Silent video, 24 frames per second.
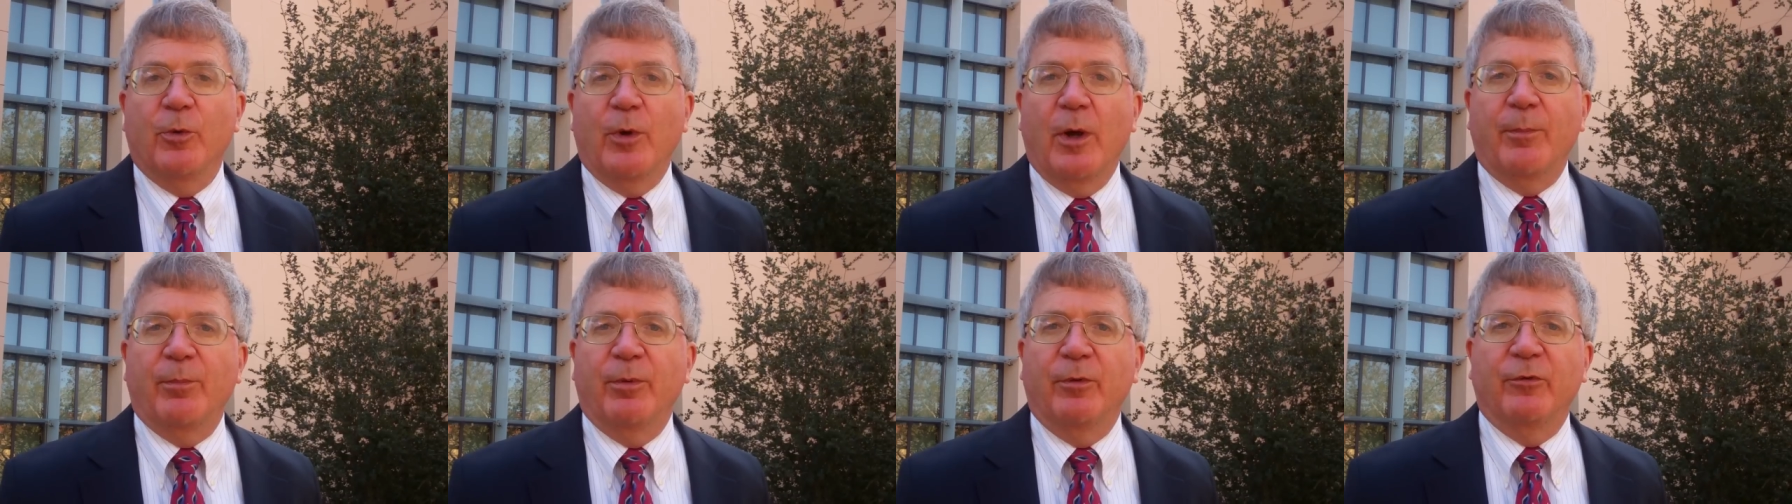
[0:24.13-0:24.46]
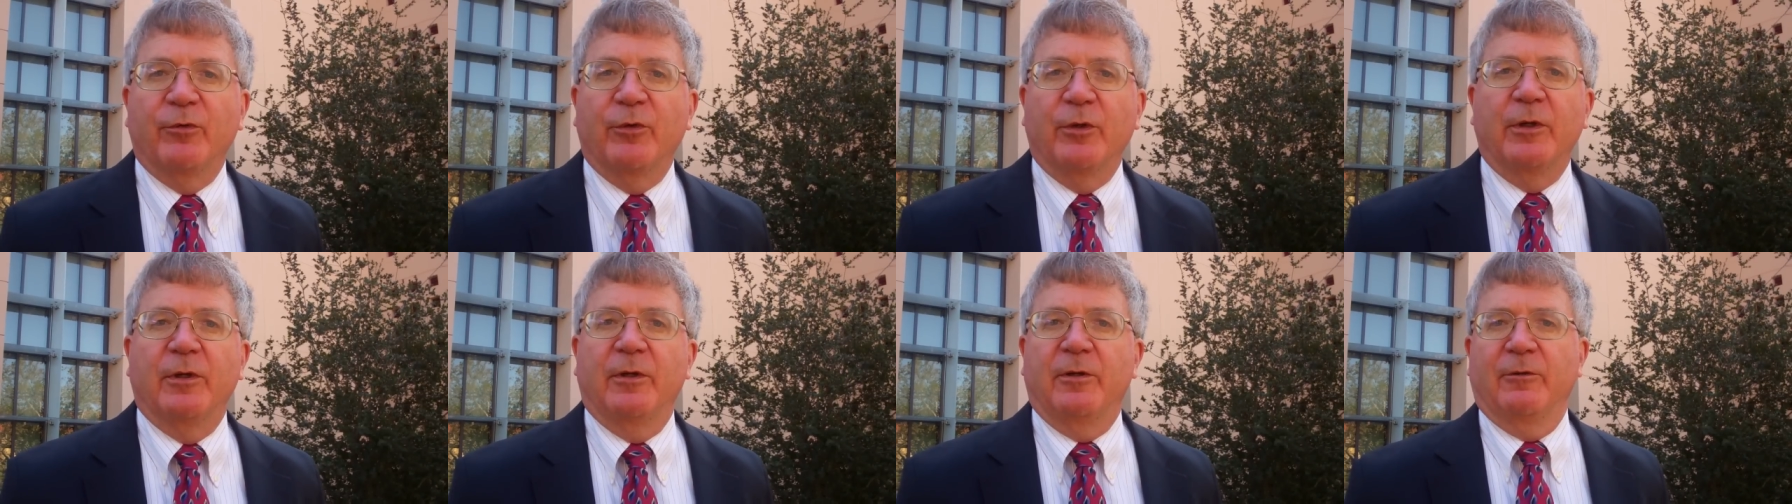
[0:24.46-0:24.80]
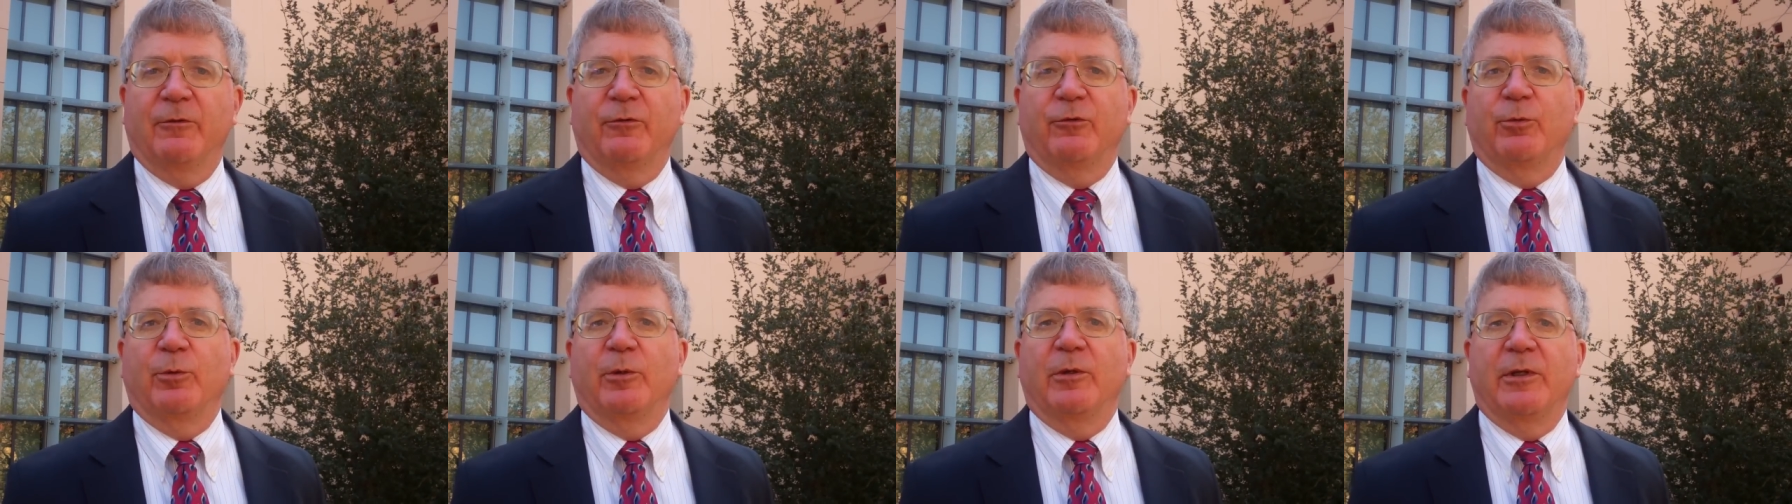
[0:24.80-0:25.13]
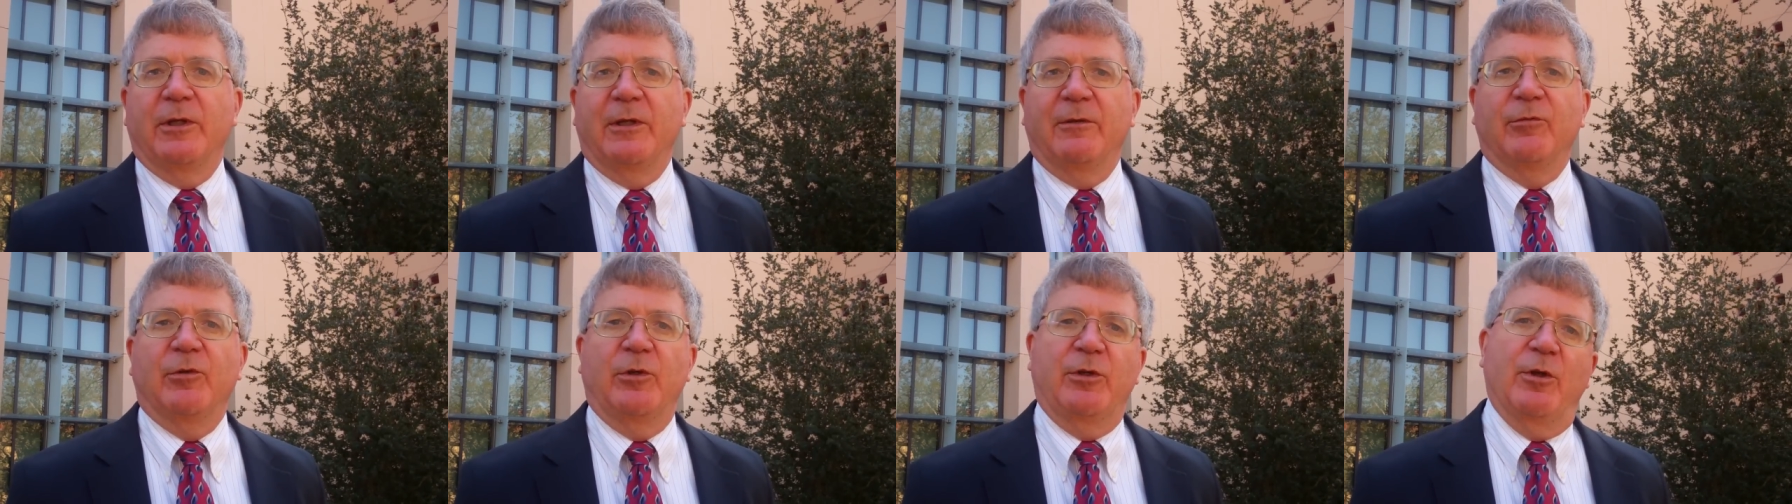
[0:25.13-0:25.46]
representatives
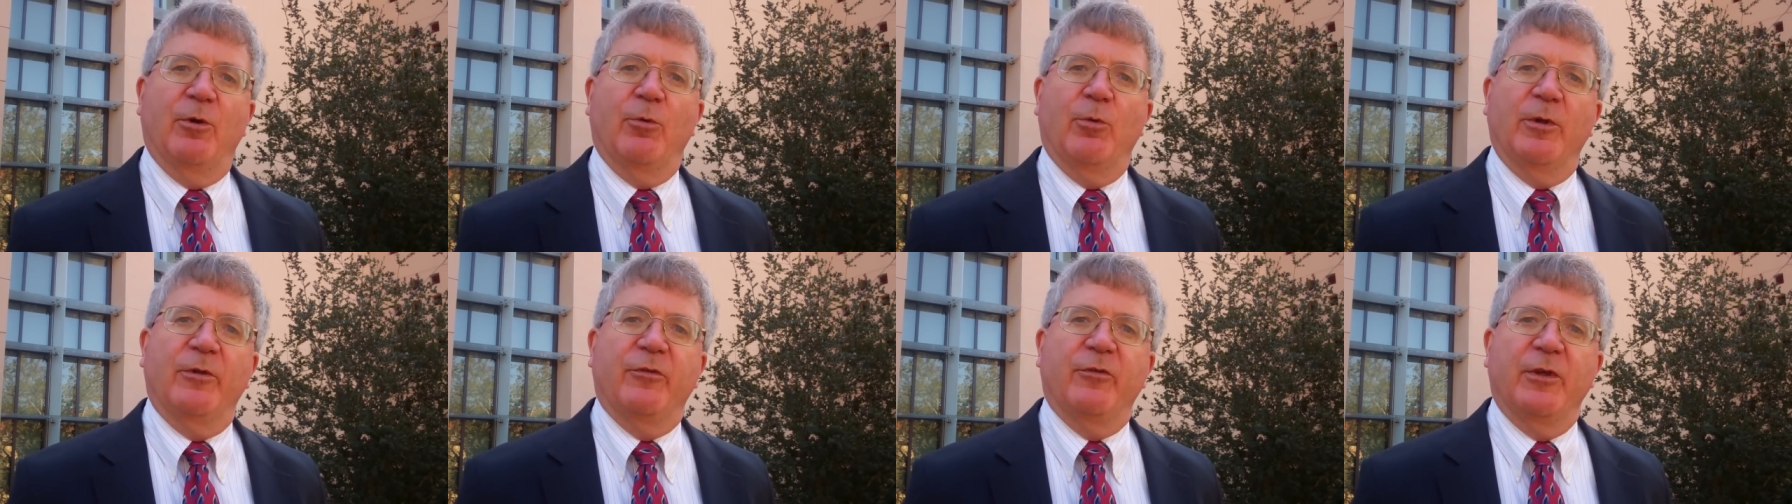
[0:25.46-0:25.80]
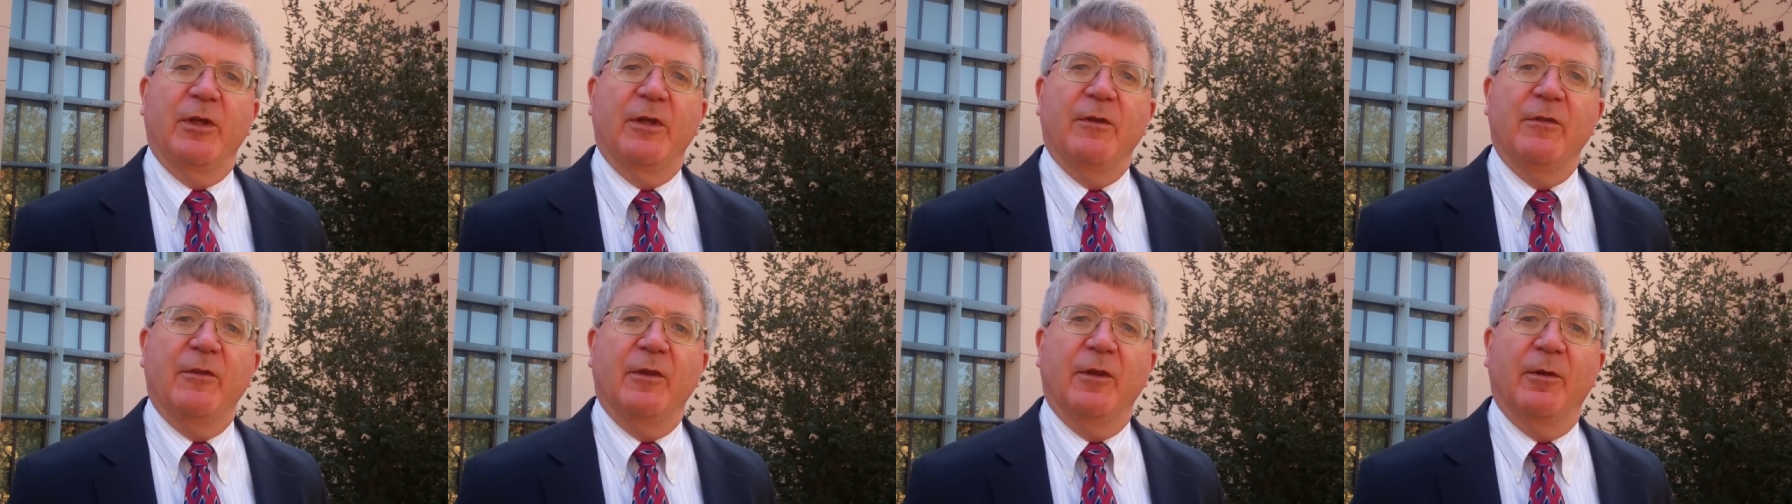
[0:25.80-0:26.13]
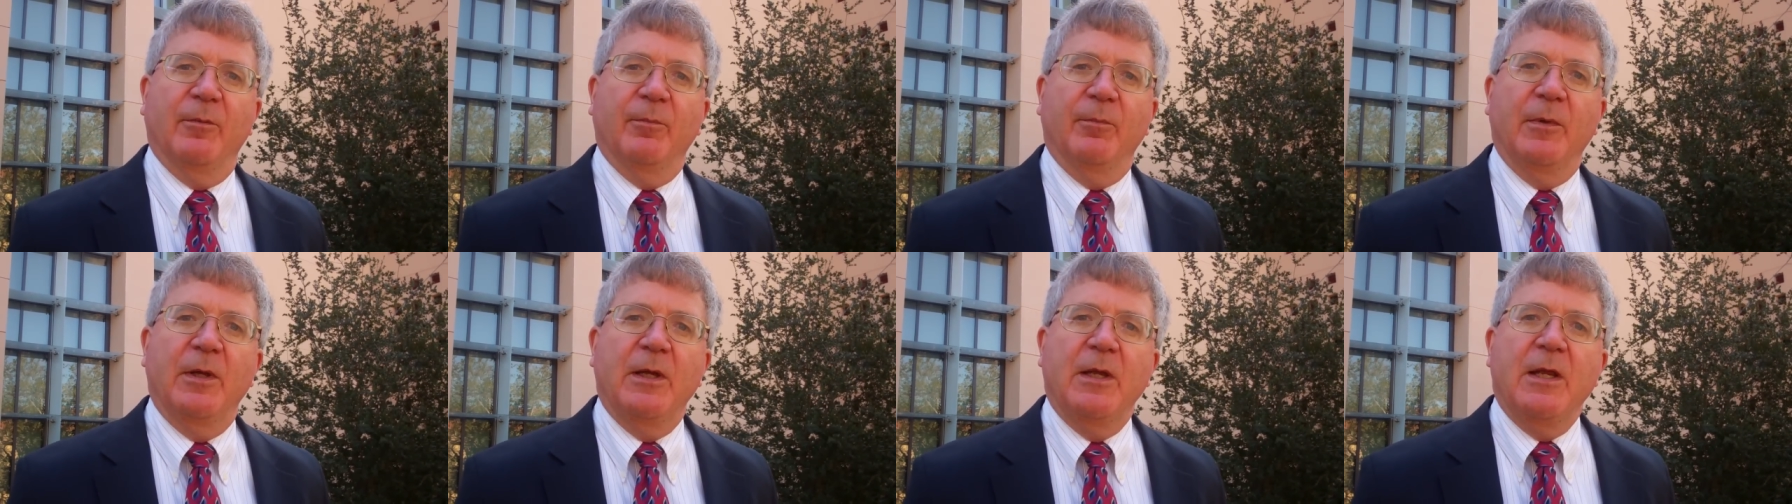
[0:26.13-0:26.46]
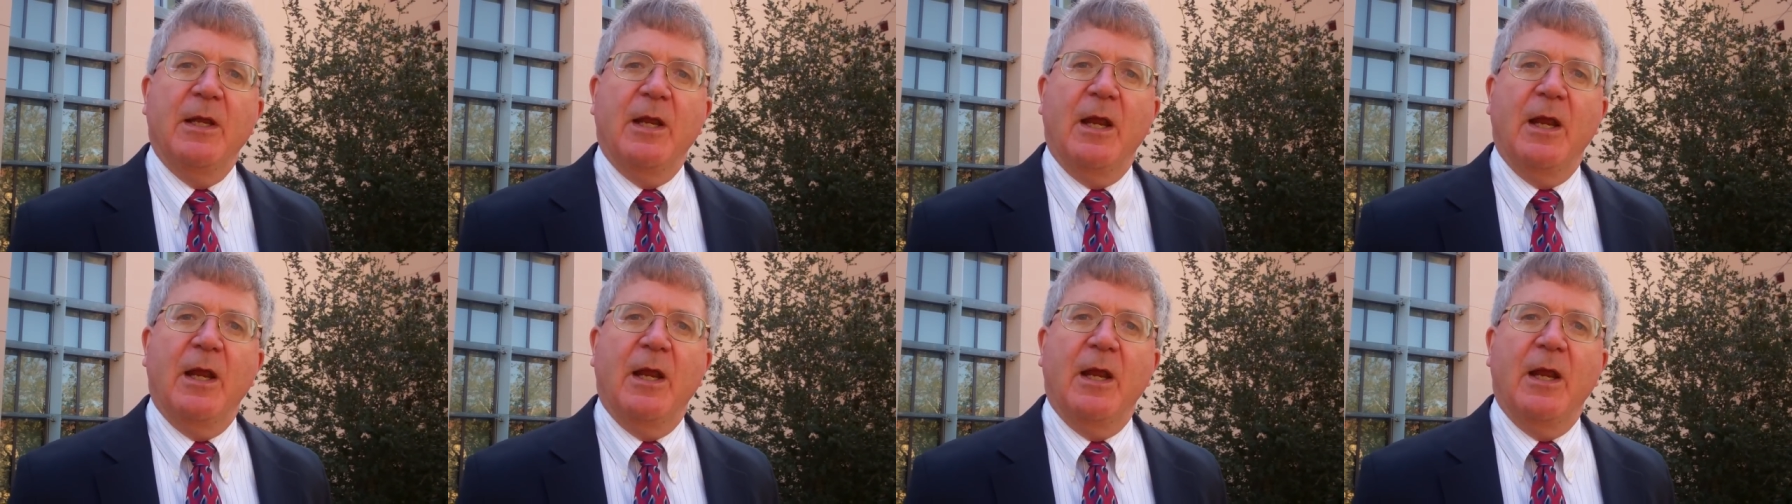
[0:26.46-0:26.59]
really even know what's in them,